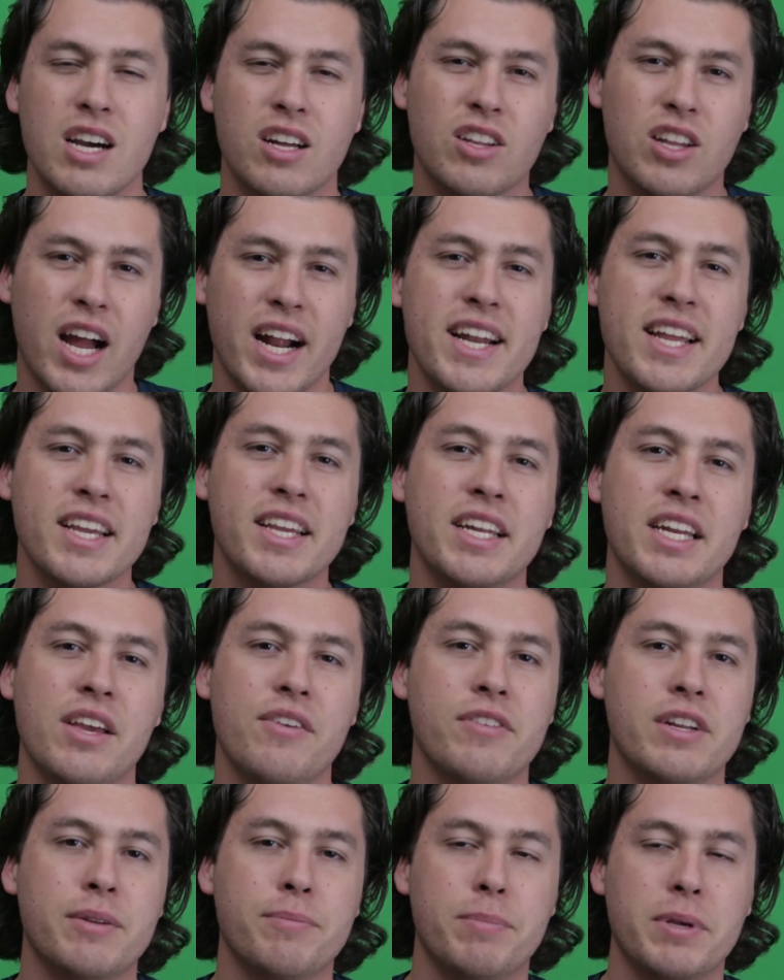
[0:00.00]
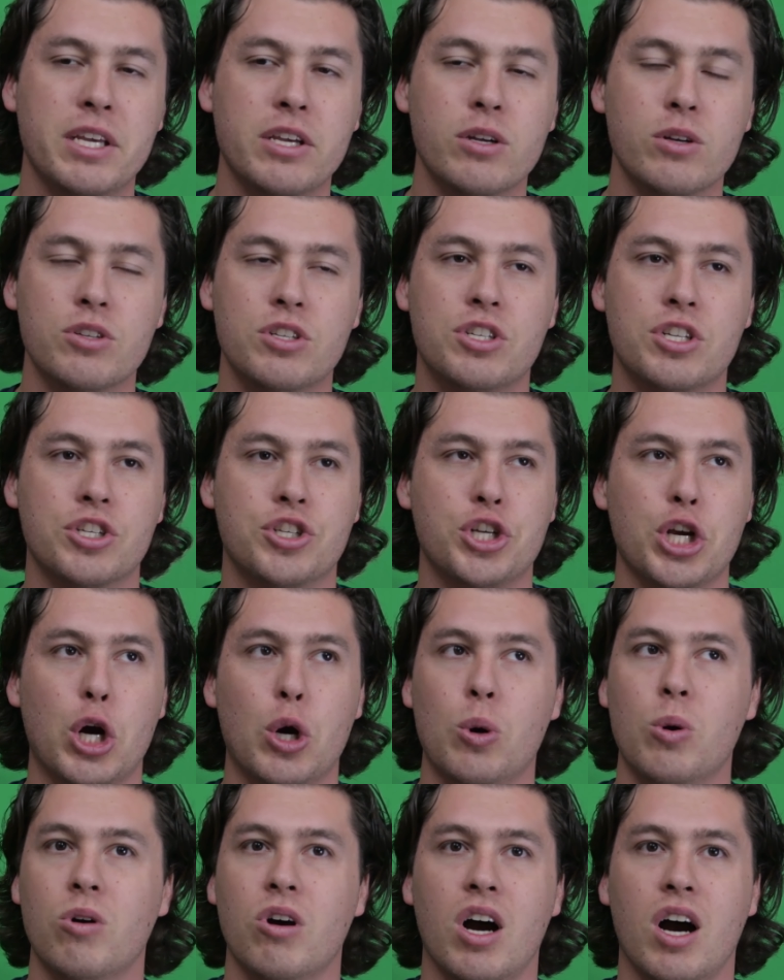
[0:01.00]
Lighting can even be used to
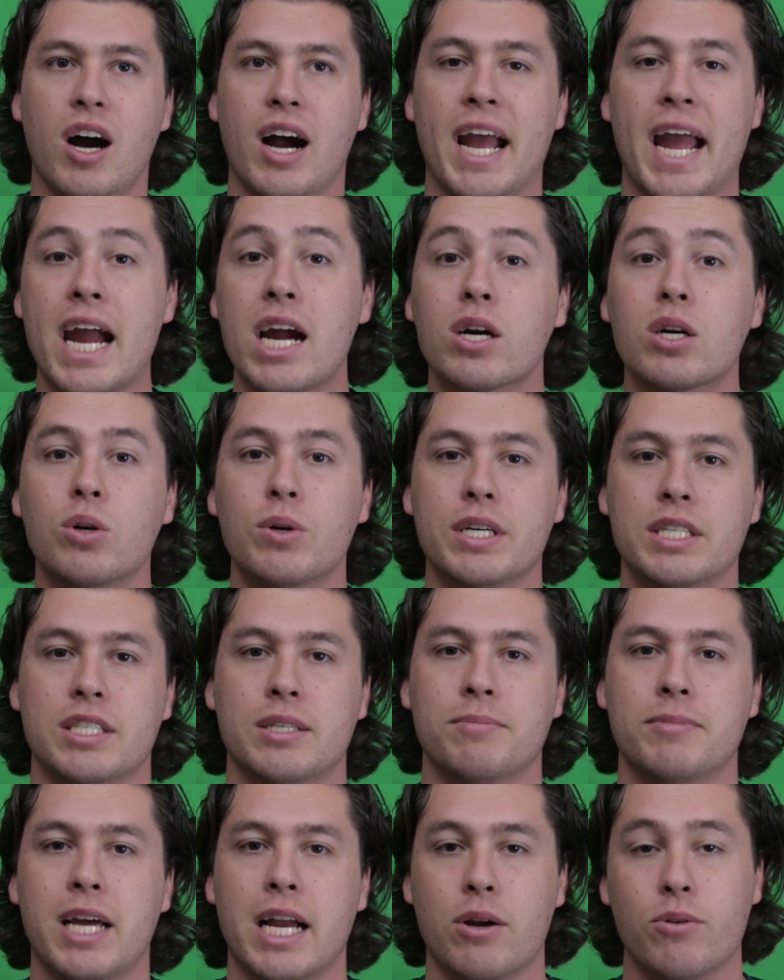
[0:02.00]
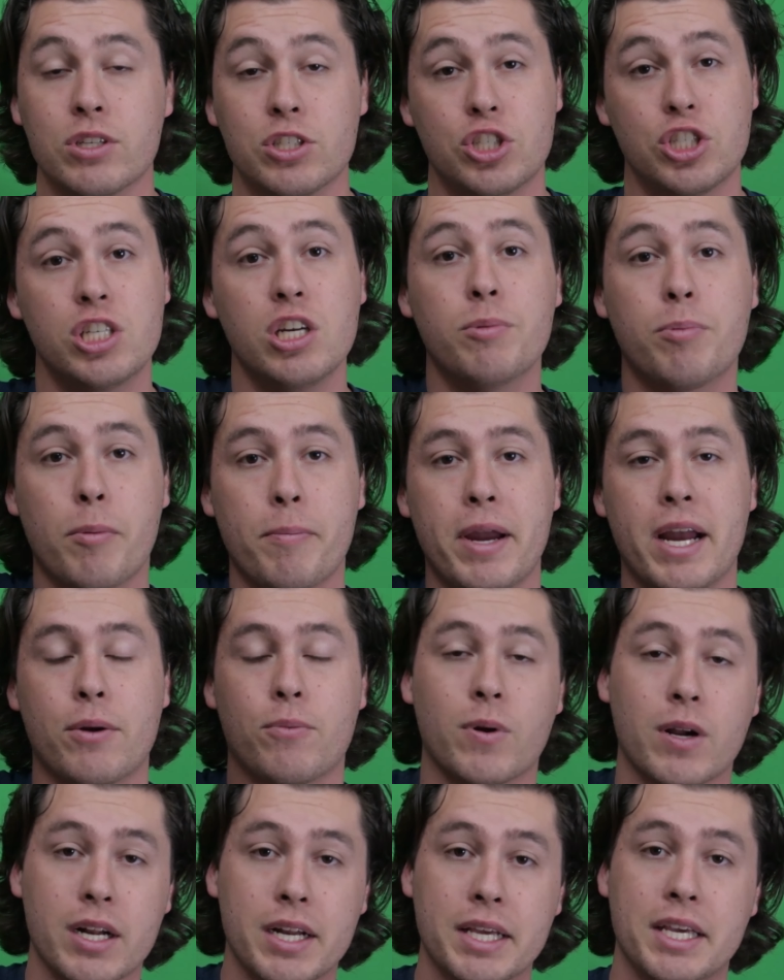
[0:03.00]
show heroism, like when
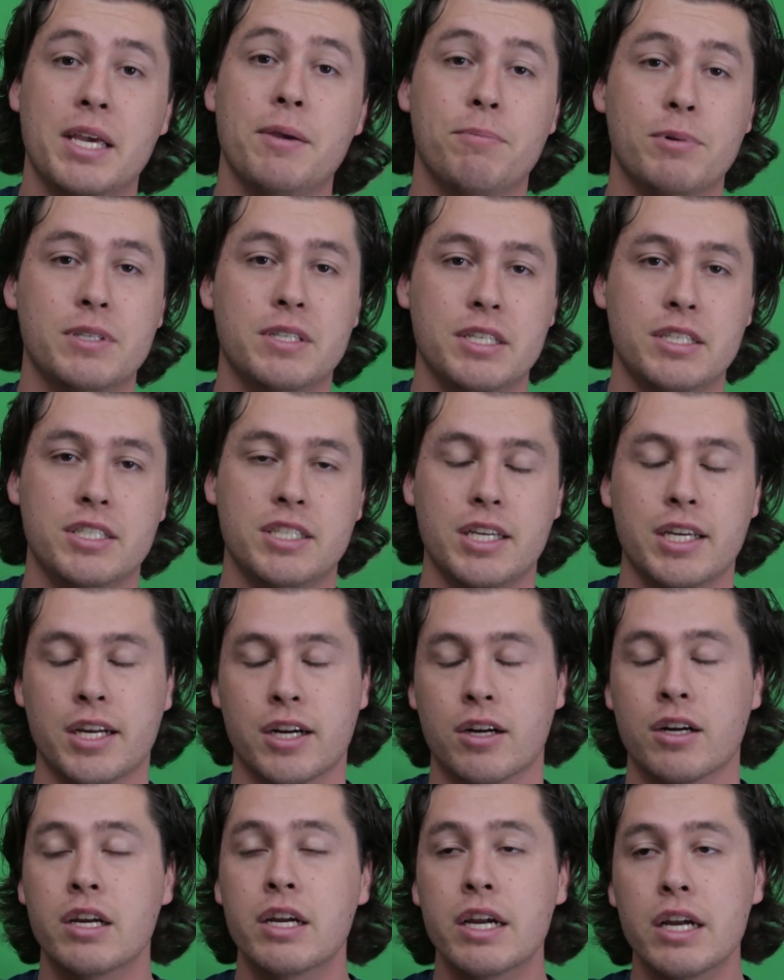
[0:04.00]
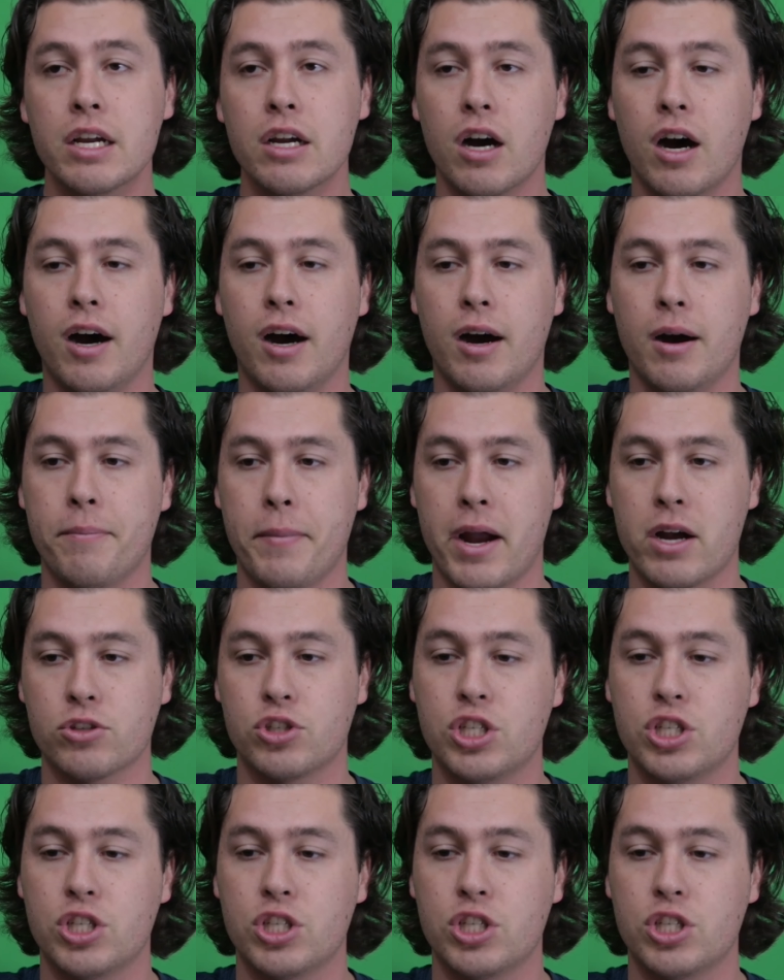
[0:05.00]
Superman, we're gonna keep with DC here, how